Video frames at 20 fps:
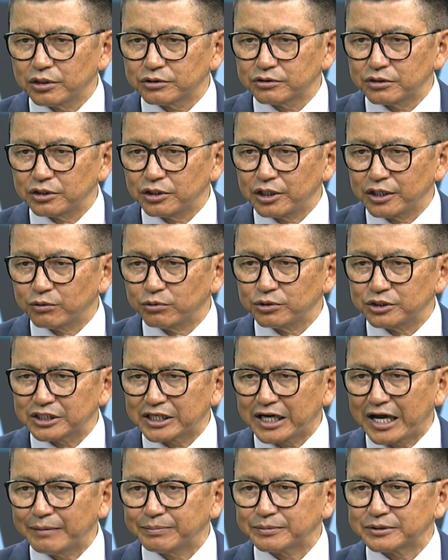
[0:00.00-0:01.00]
equity
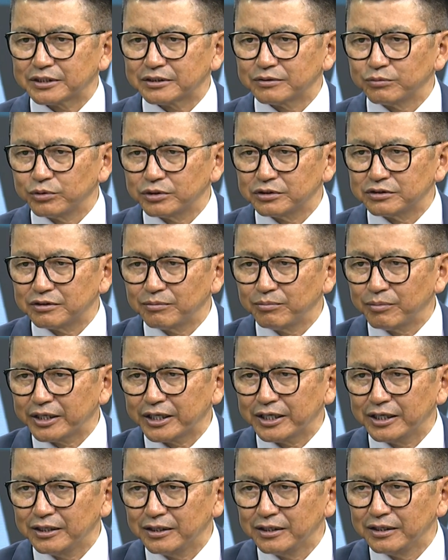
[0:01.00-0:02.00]
capital with the
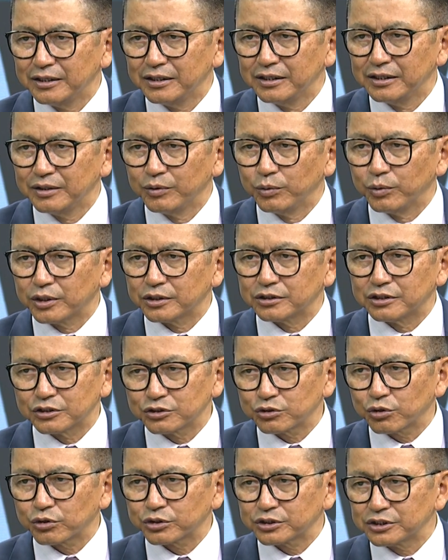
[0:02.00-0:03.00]
money where the
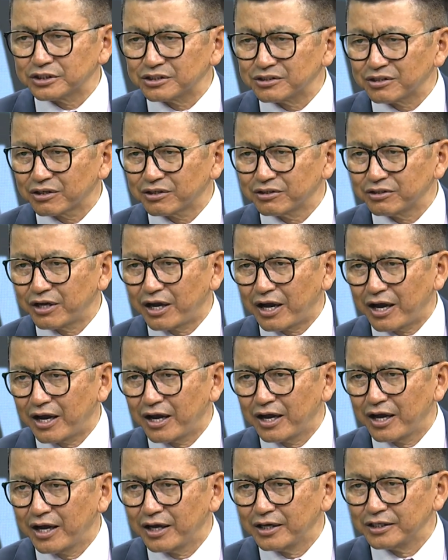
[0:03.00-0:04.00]
source is not clear.
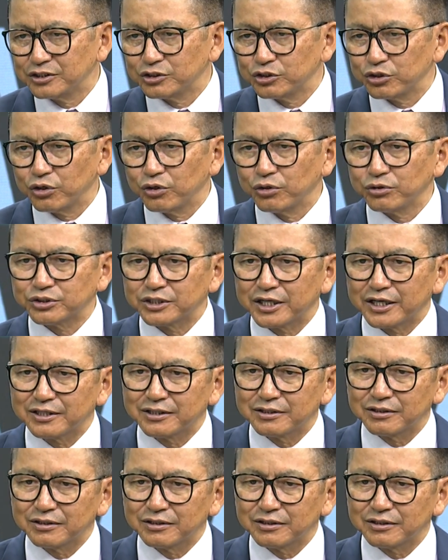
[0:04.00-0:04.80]
It shows that